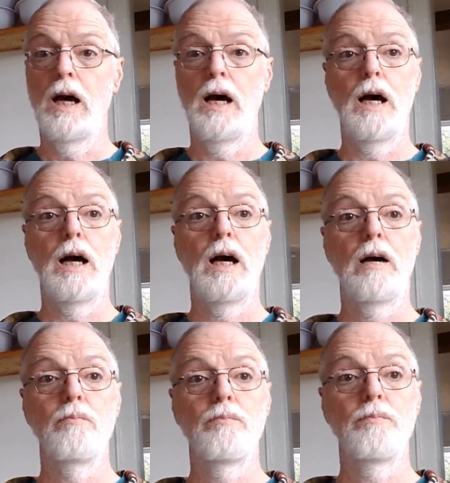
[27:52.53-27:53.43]

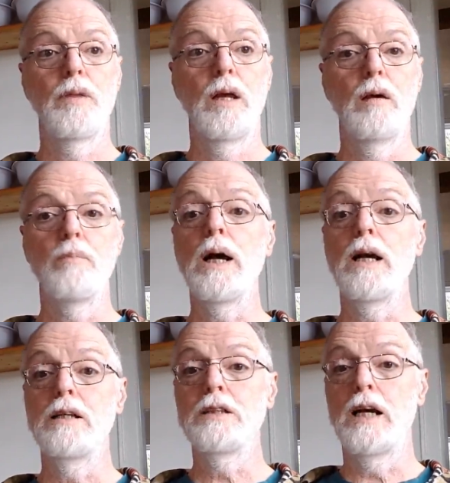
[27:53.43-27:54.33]

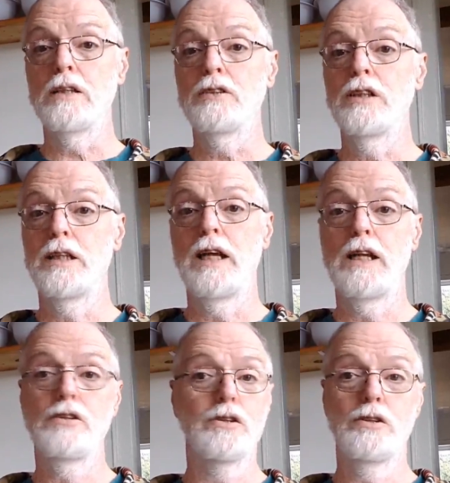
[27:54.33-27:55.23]
but is actually a
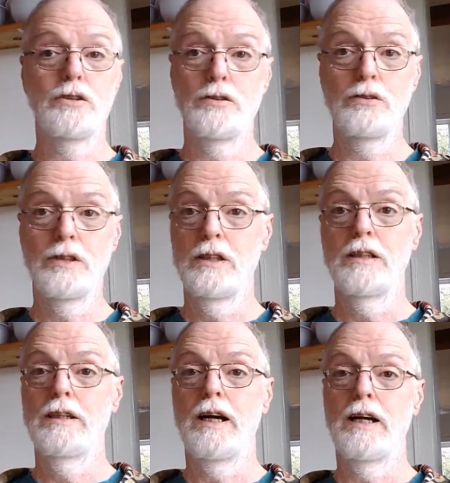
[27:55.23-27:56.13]
danger to
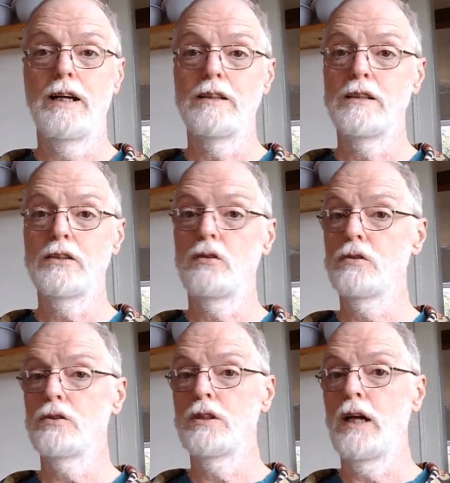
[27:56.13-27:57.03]
the
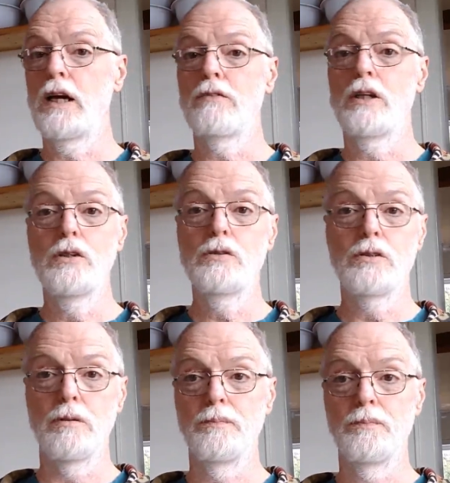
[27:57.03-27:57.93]
soldiers that have to use